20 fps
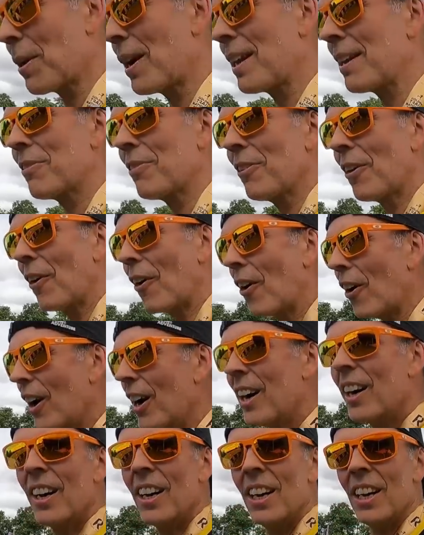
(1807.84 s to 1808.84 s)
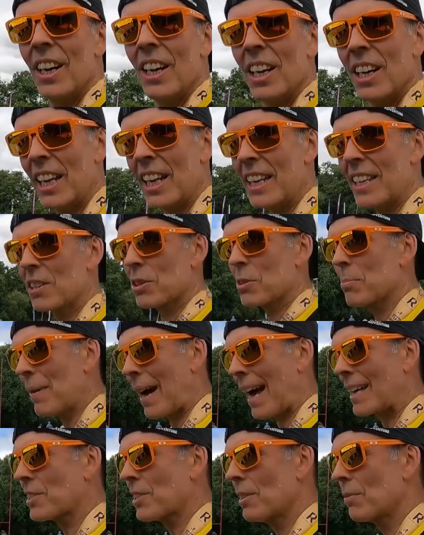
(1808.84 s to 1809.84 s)
24, Liga's
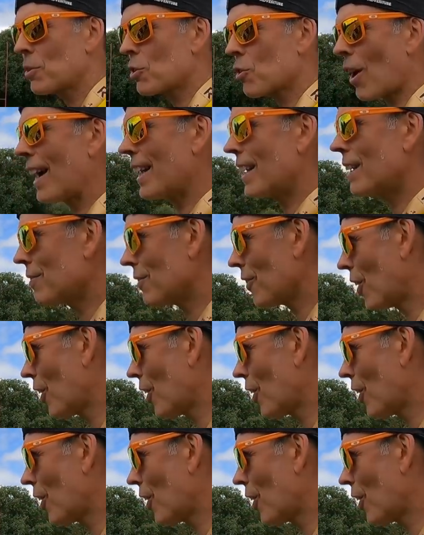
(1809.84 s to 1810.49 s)
massive training